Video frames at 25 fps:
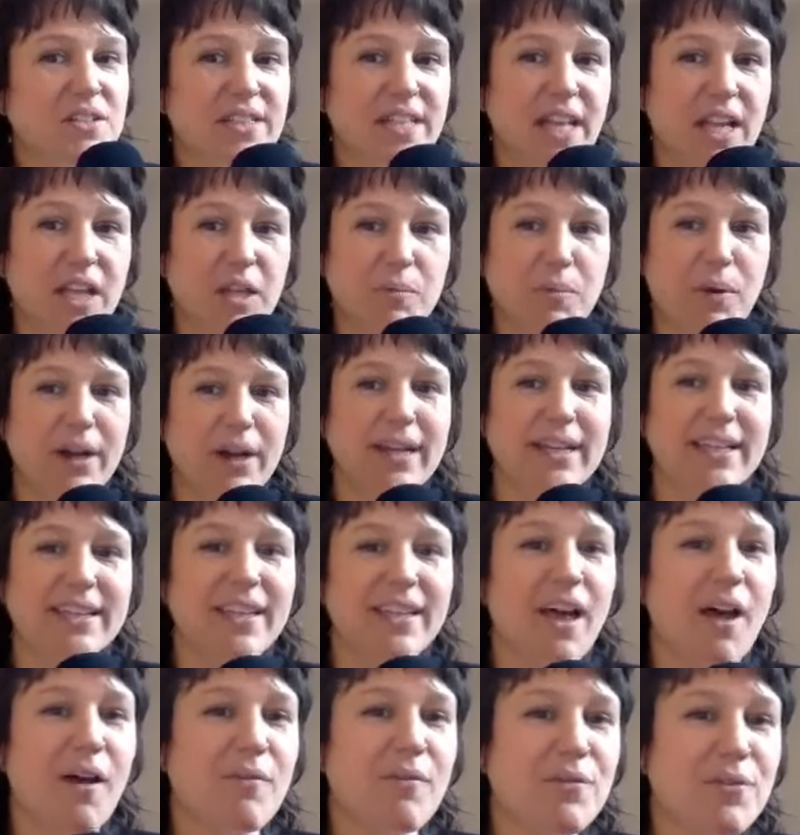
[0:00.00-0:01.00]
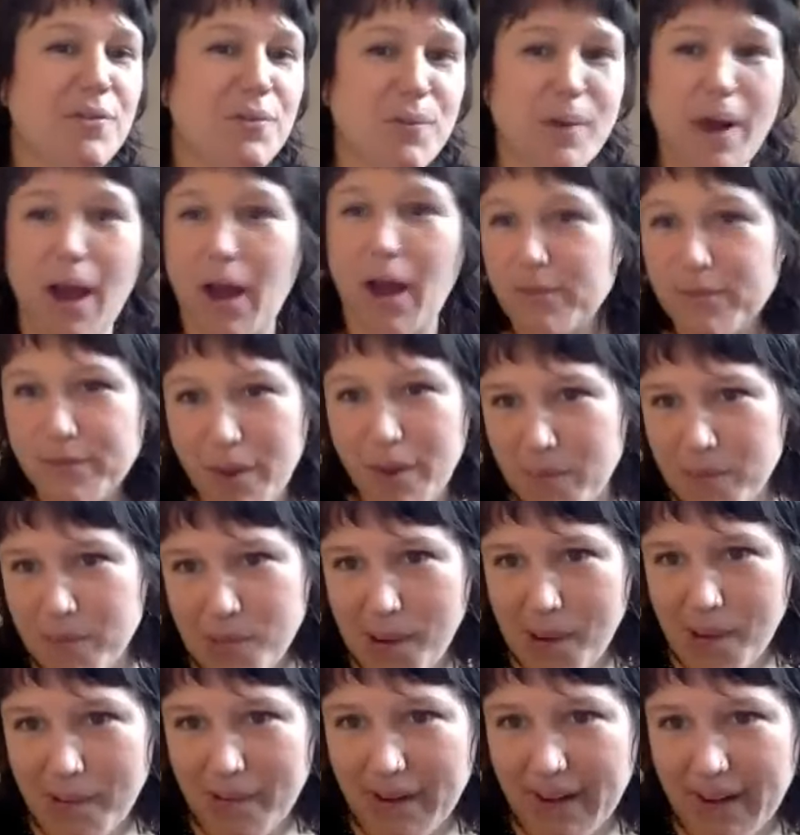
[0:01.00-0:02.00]
celebrating love throughout
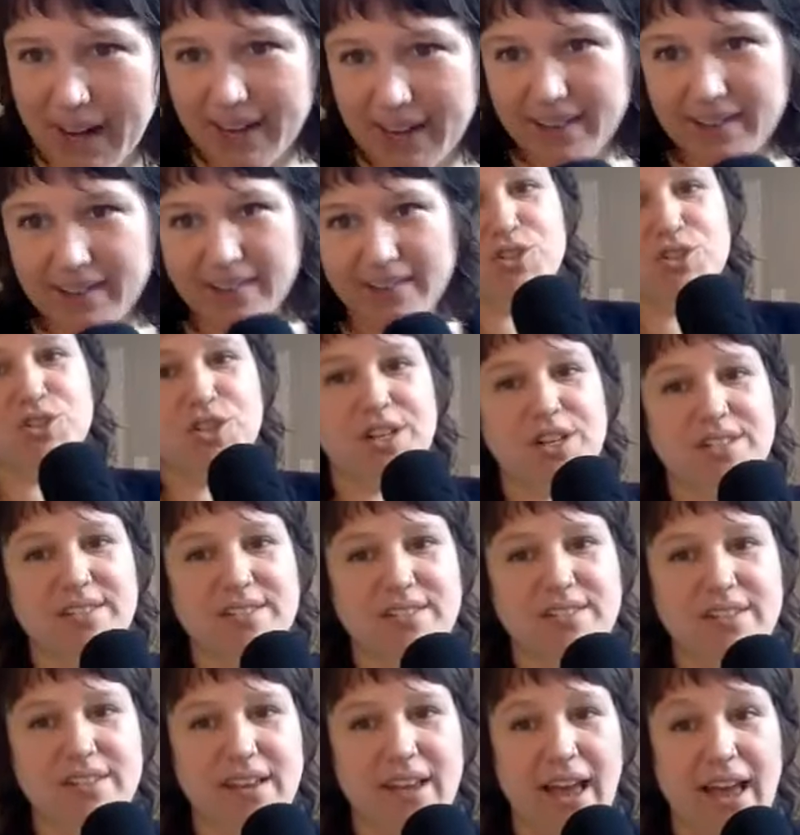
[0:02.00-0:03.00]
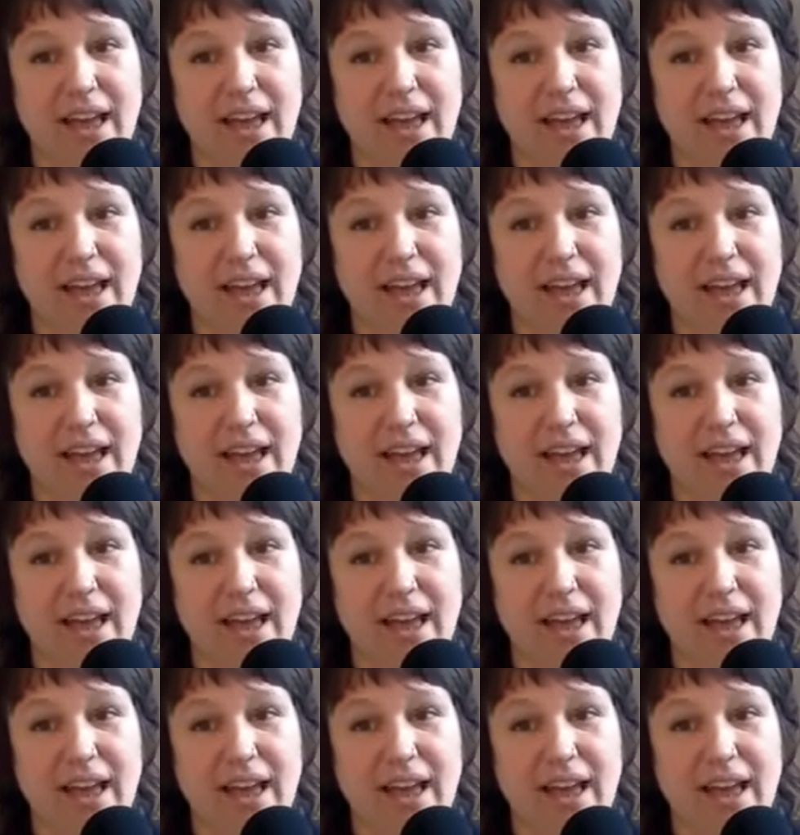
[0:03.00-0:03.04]
February, just